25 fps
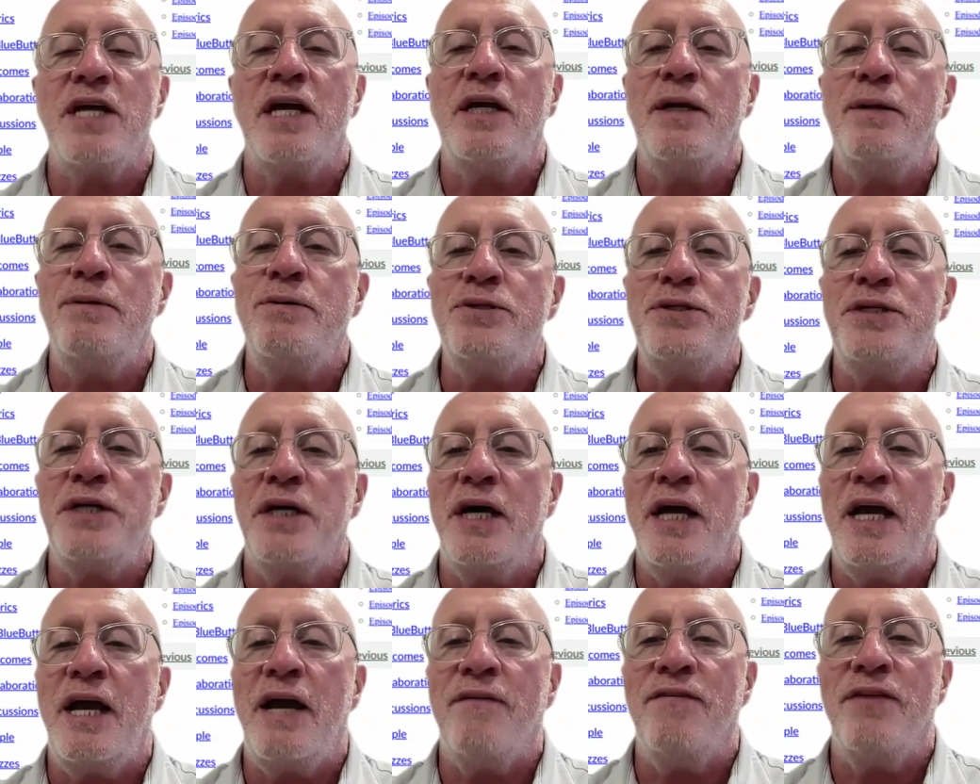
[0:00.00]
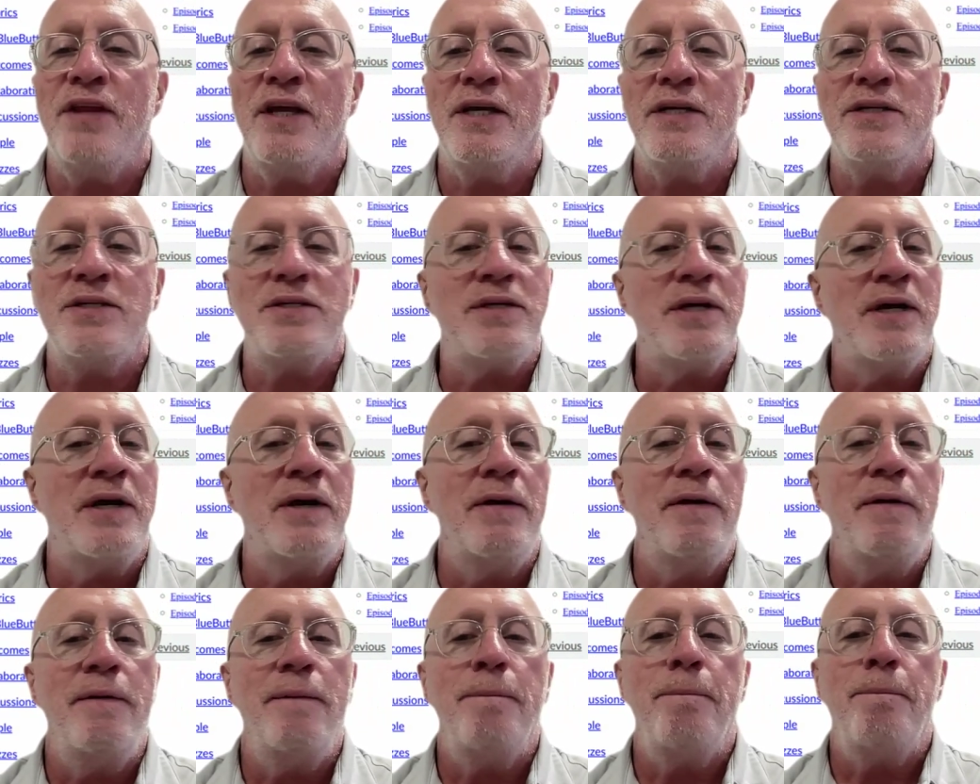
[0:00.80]
I used to have this
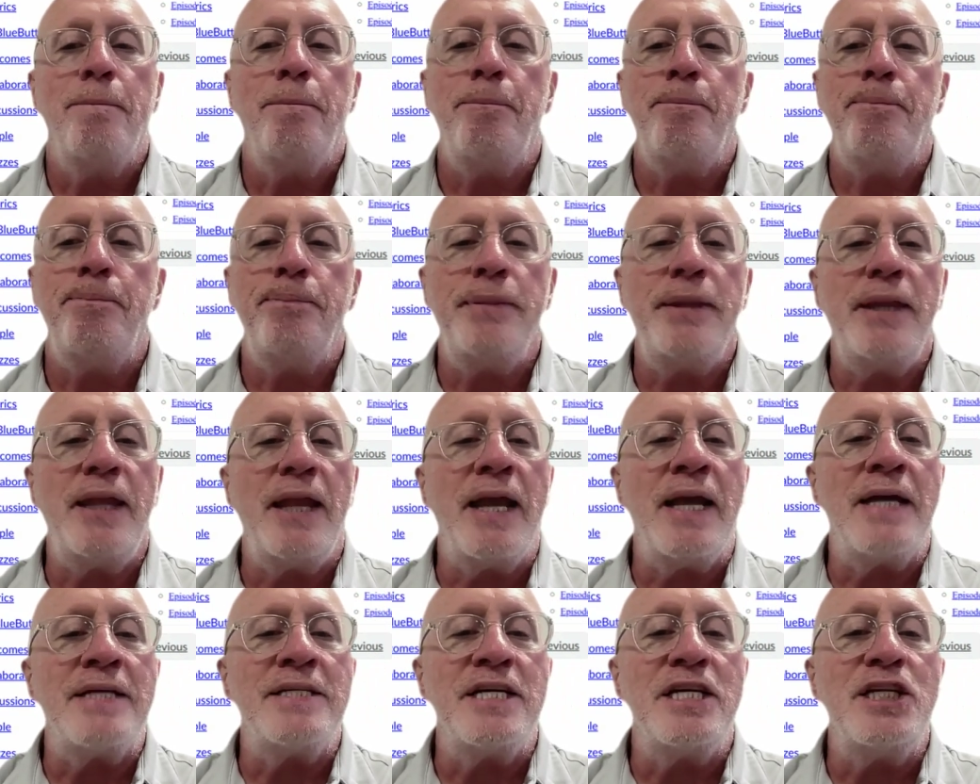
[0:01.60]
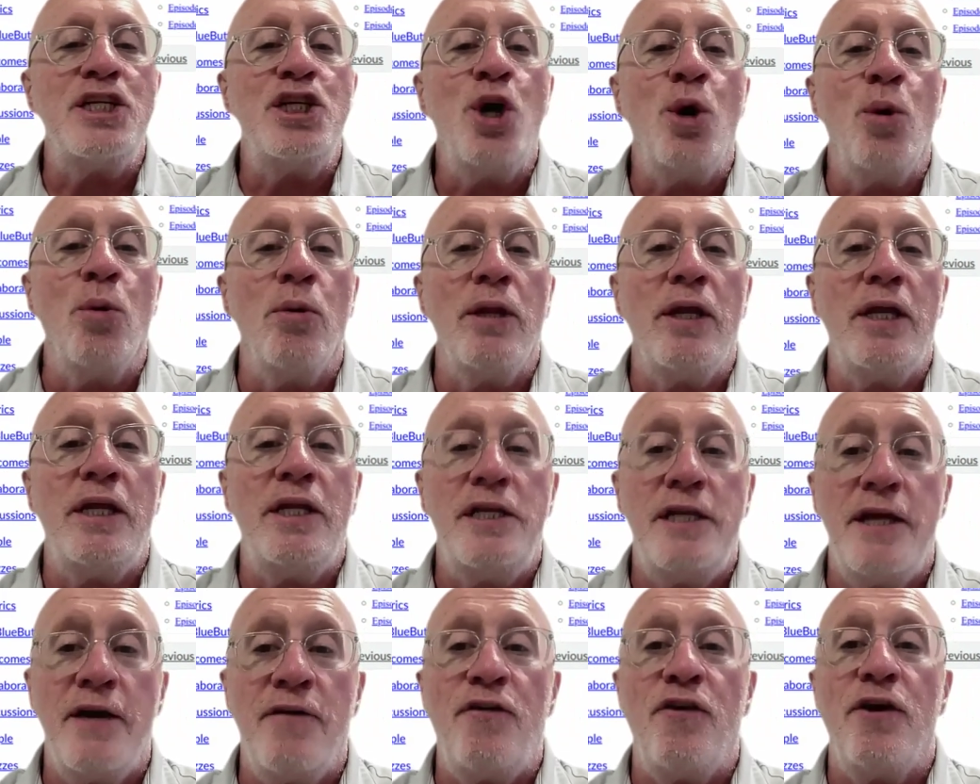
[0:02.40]
as a totally
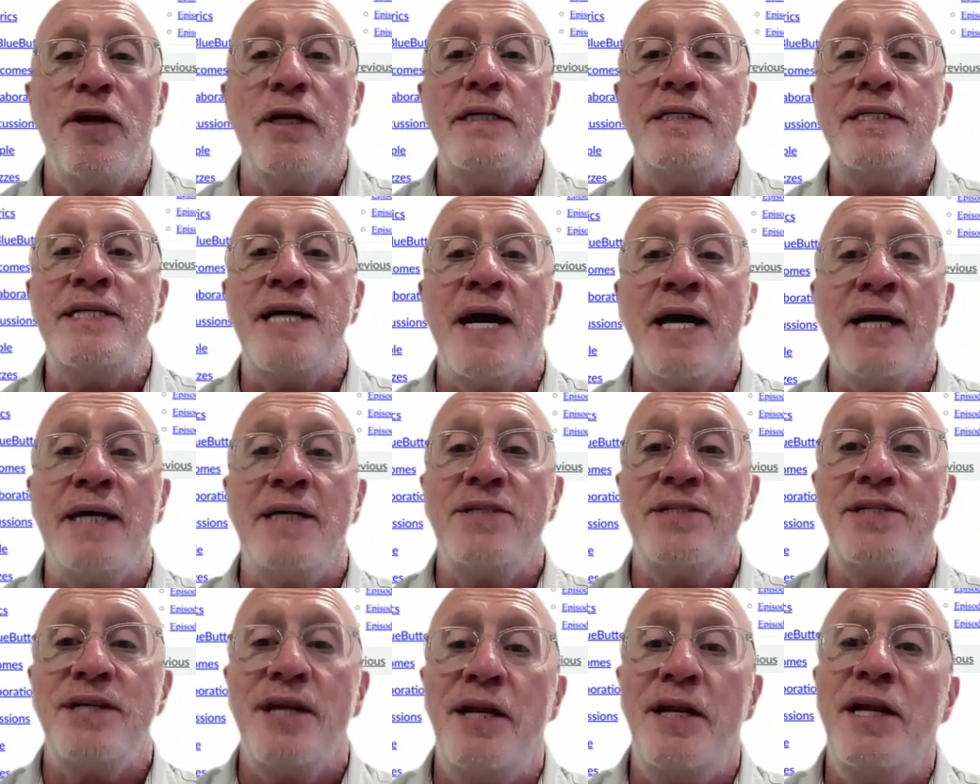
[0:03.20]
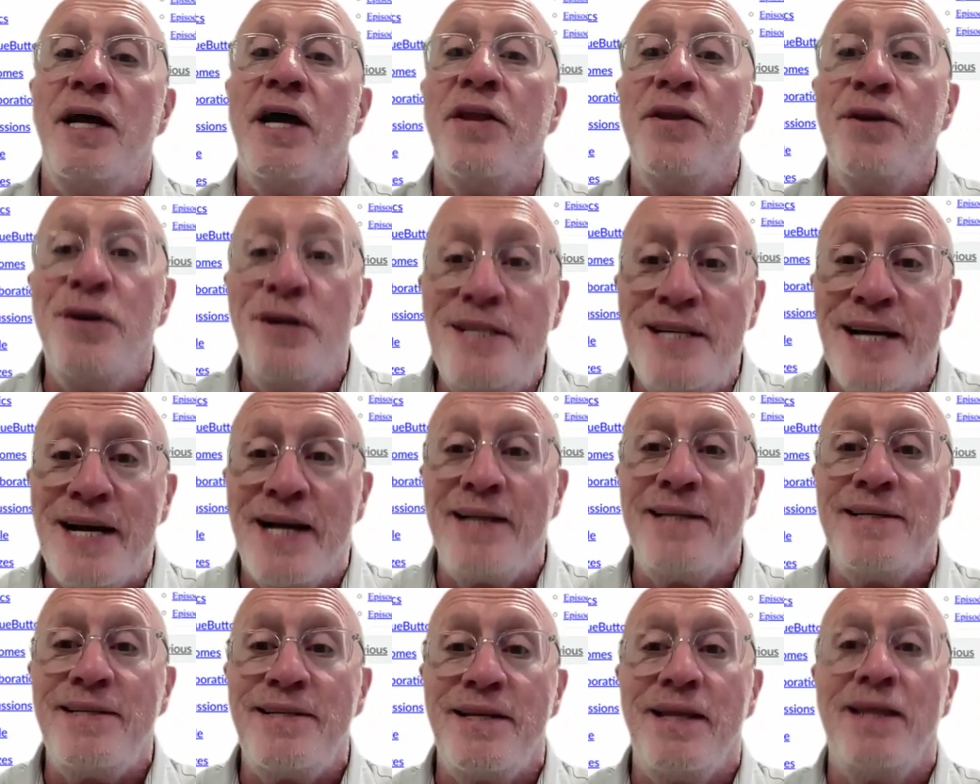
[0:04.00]
different text, another
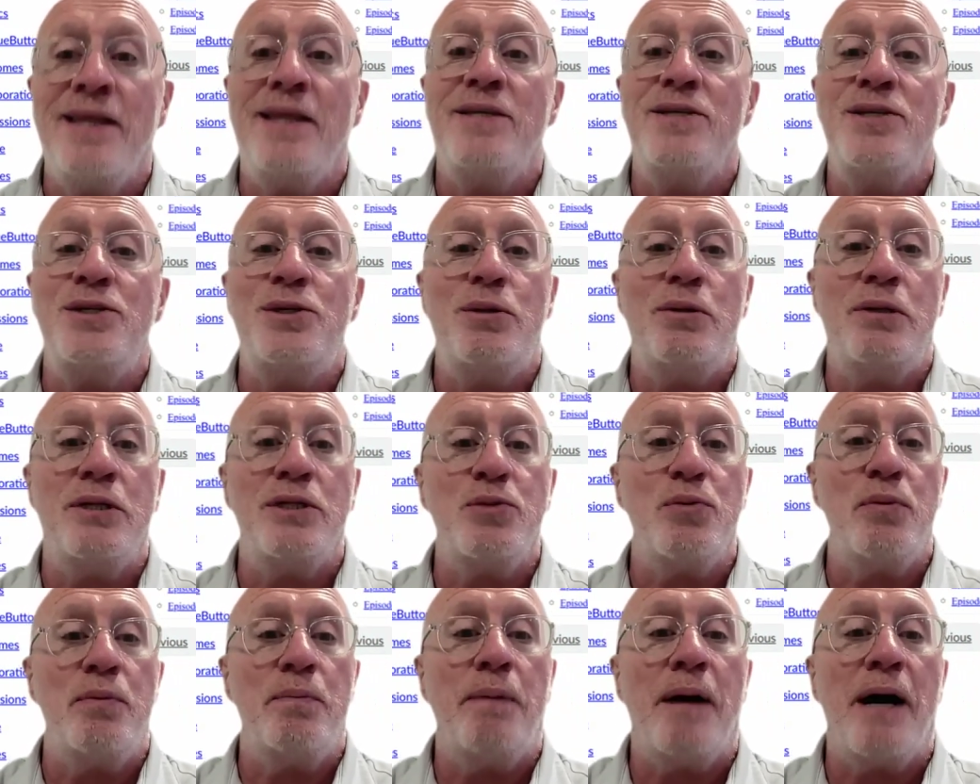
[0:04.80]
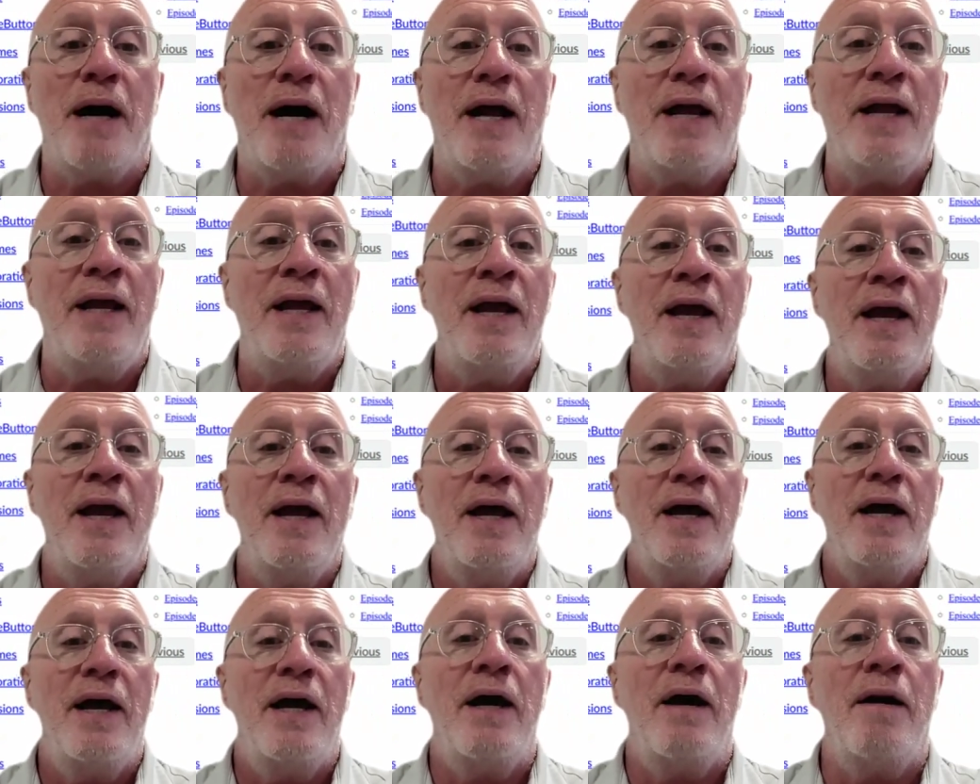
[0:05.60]
text that students would buy.
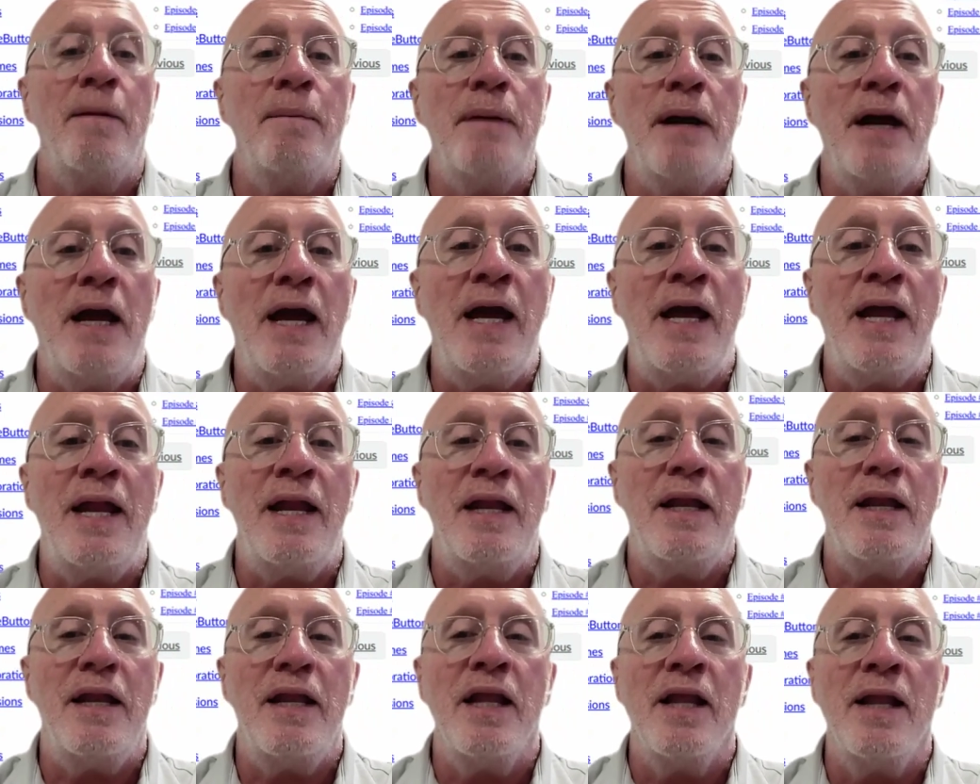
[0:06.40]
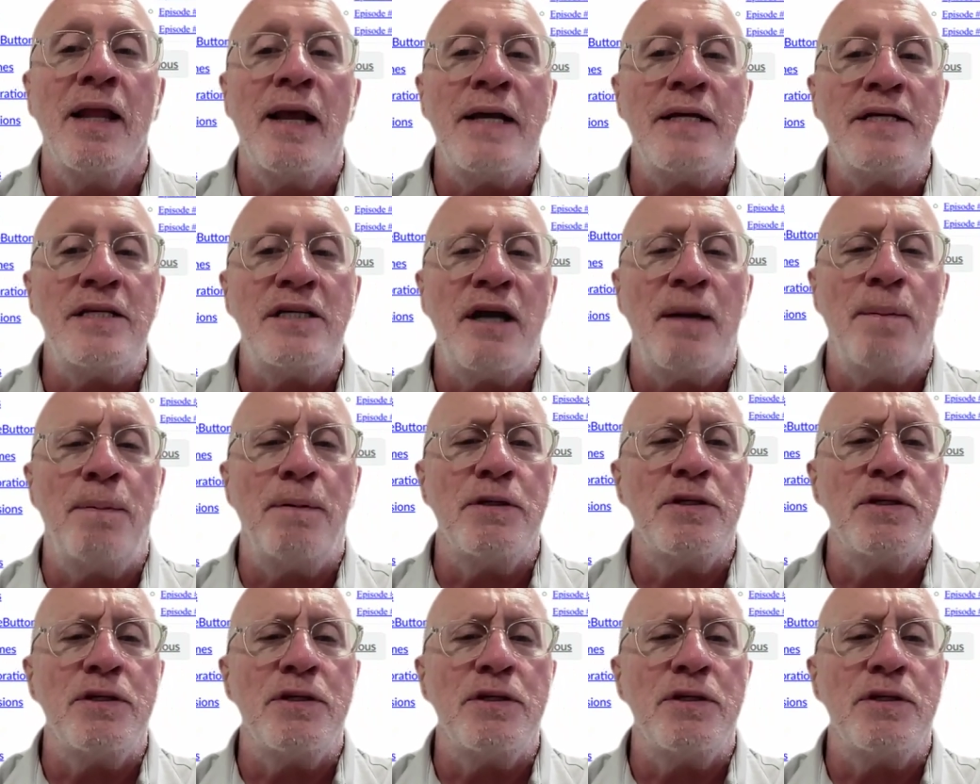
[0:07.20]
And the last